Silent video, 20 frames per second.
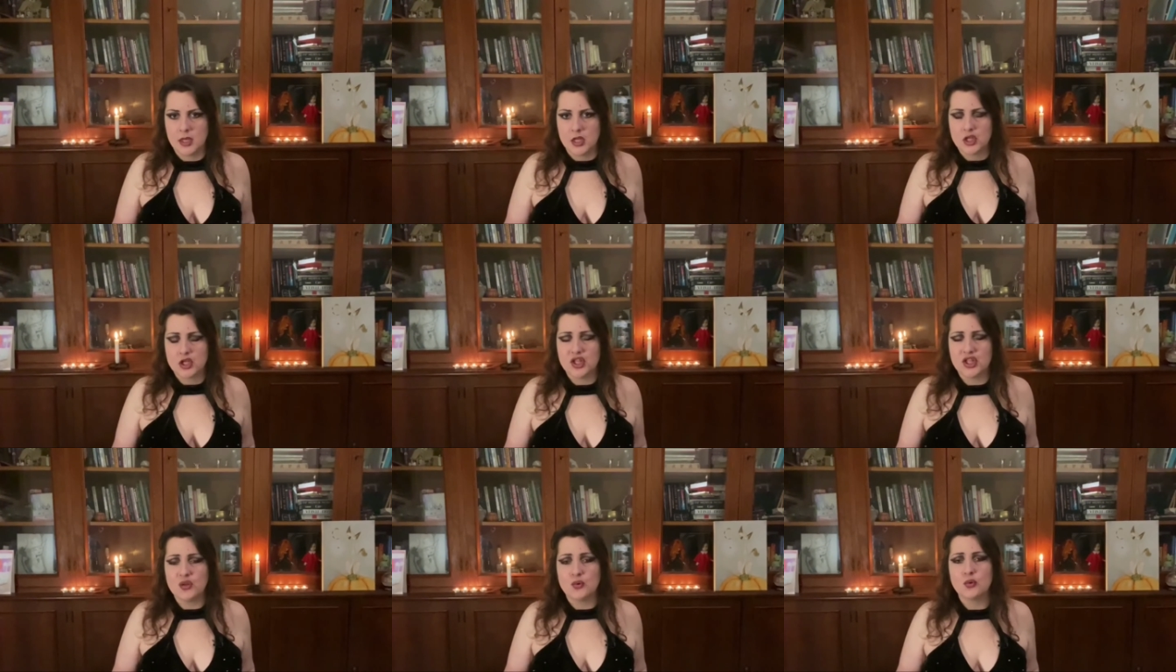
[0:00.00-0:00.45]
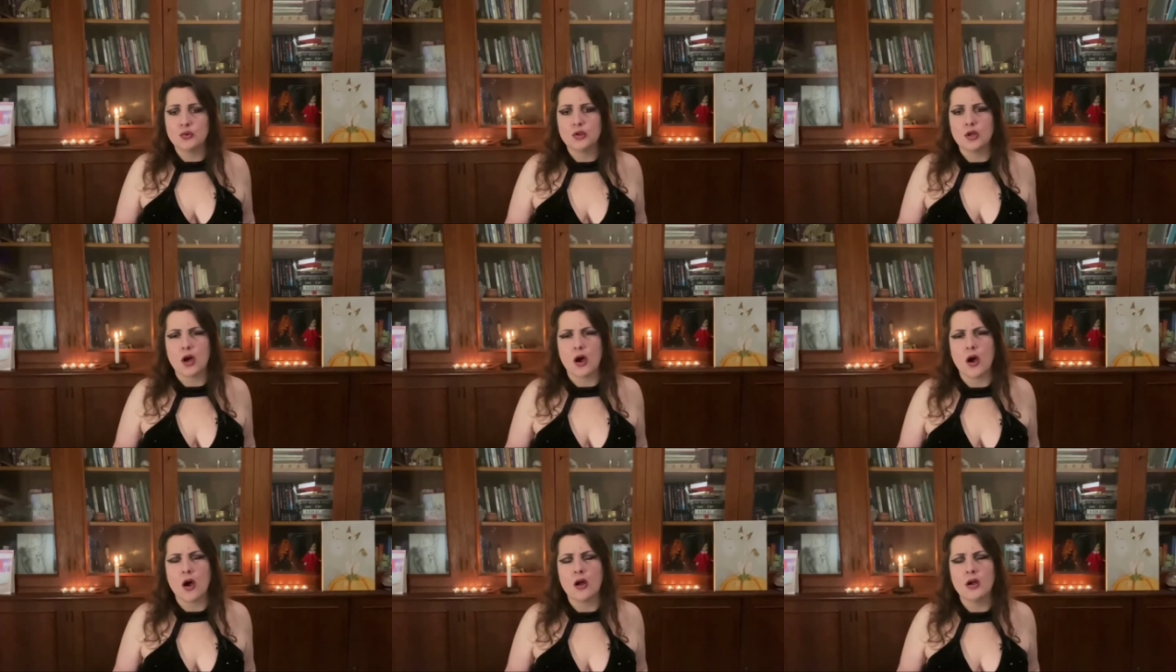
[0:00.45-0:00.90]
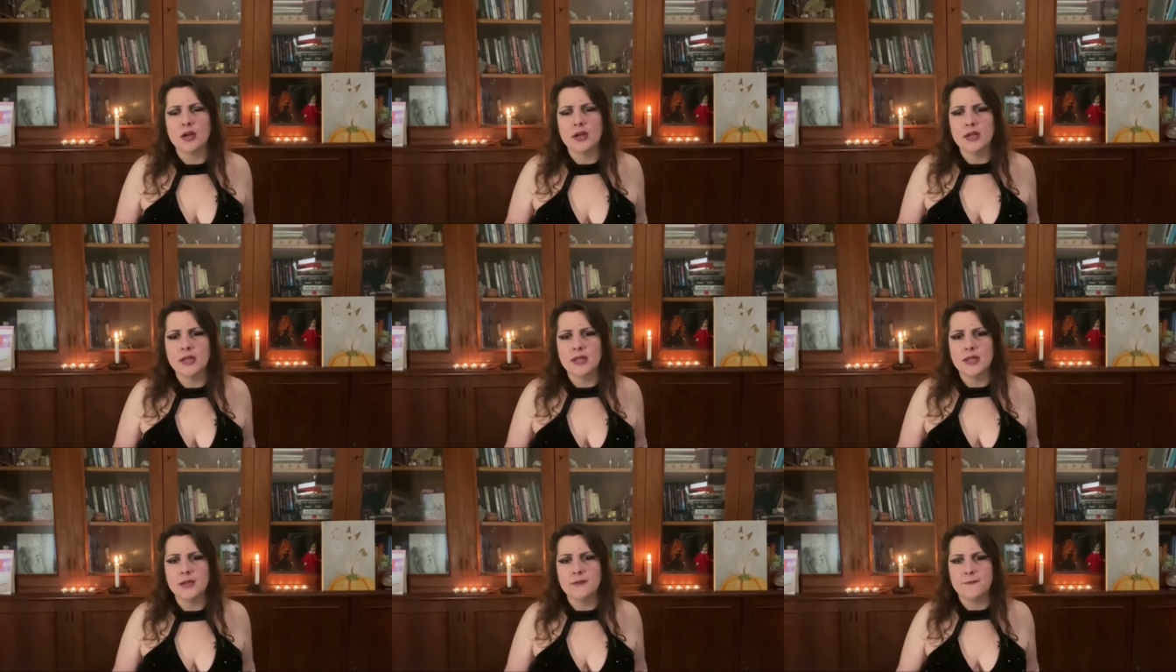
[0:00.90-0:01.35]
she could
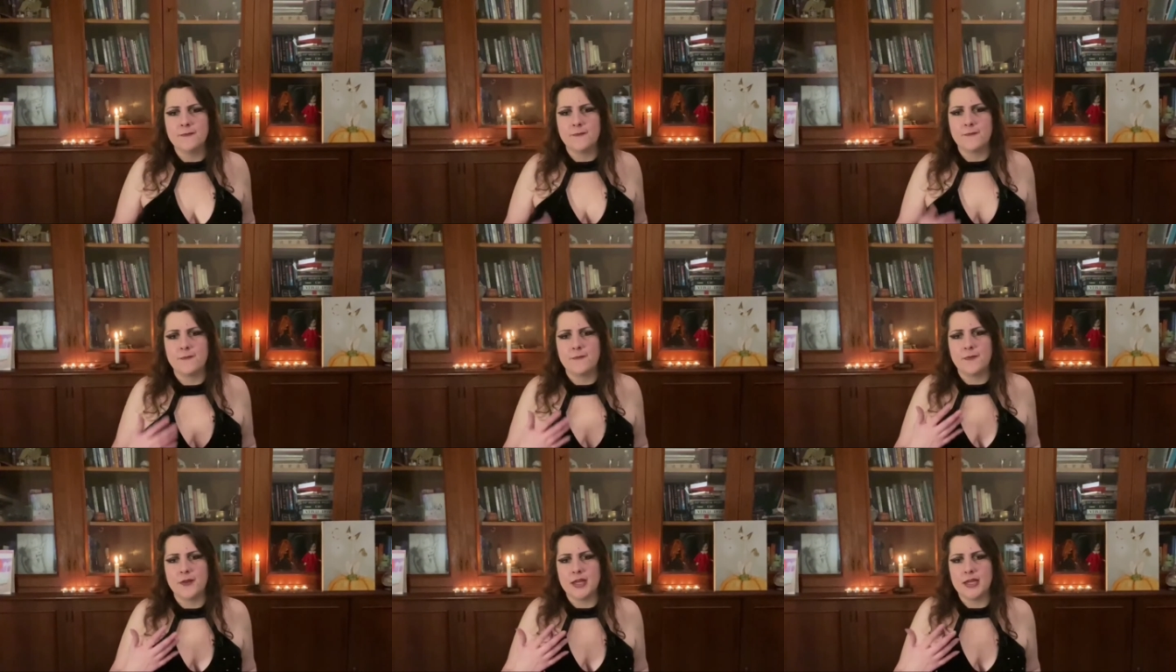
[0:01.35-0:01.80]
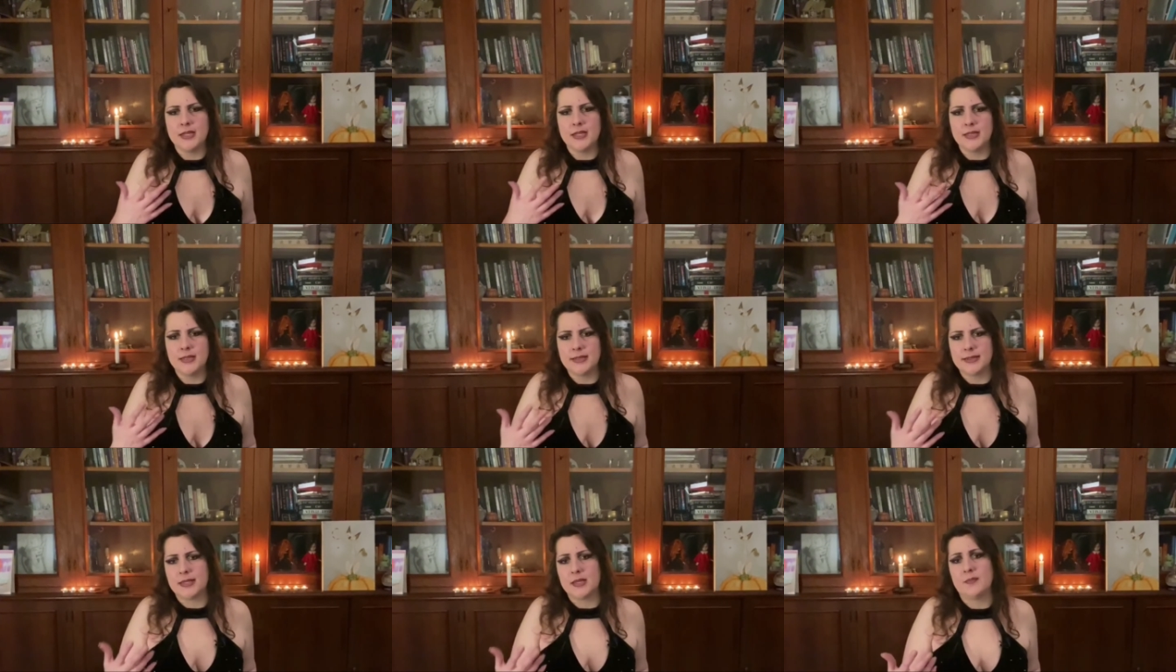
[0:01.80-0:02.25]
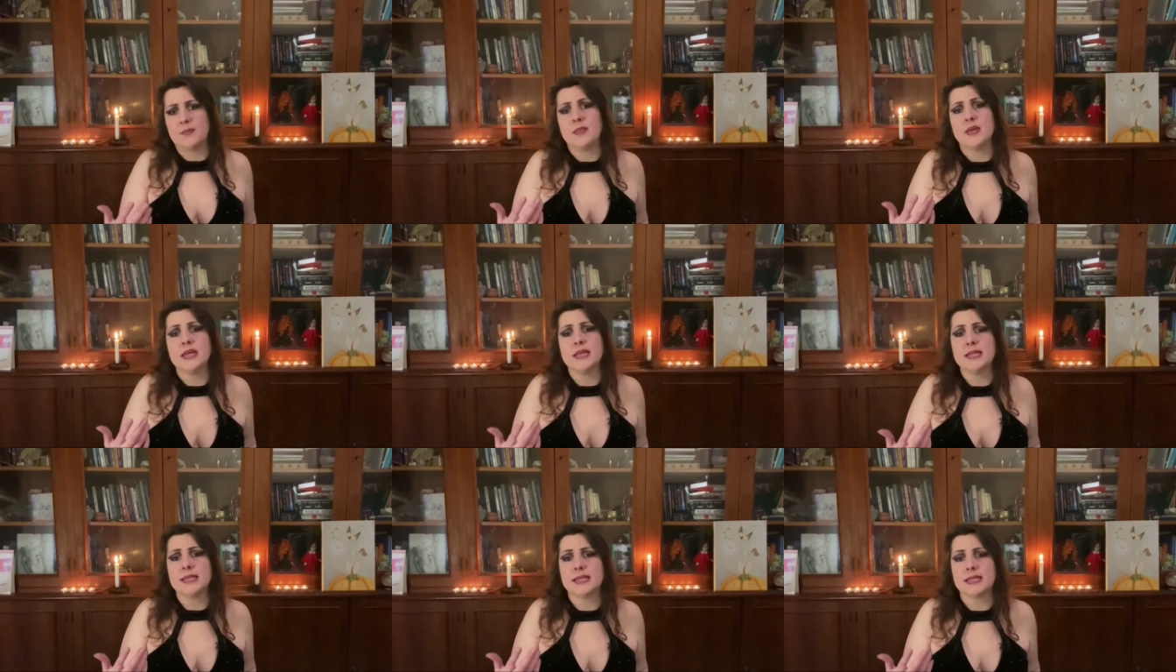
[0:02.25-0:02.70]
only feel the
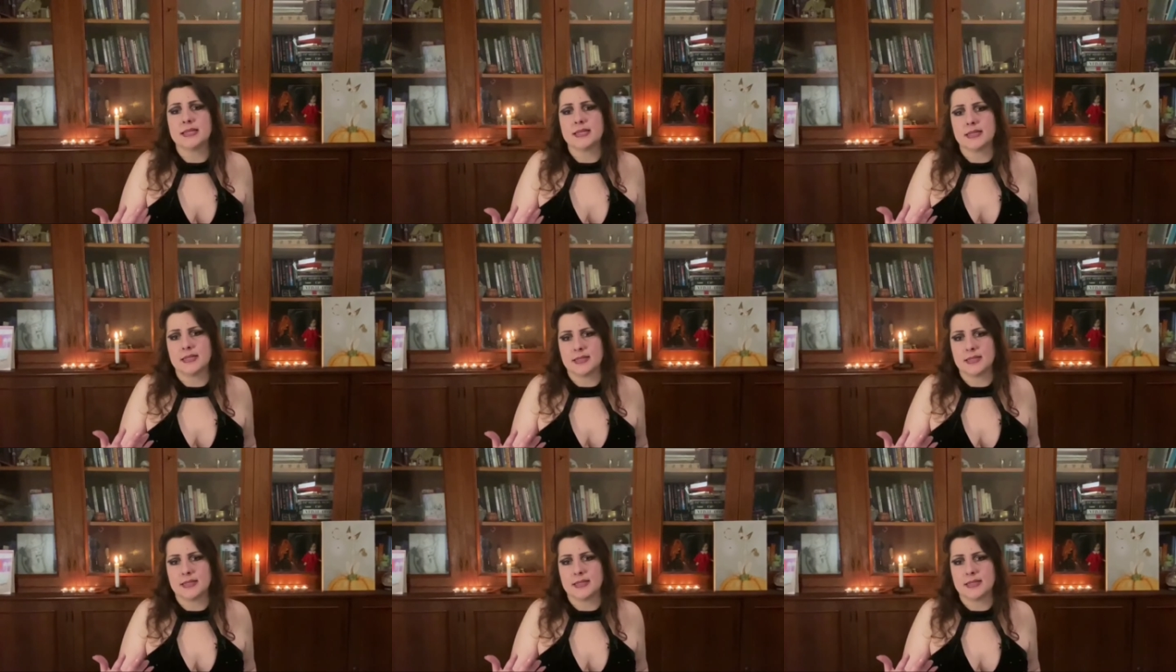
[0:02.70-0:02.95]
miss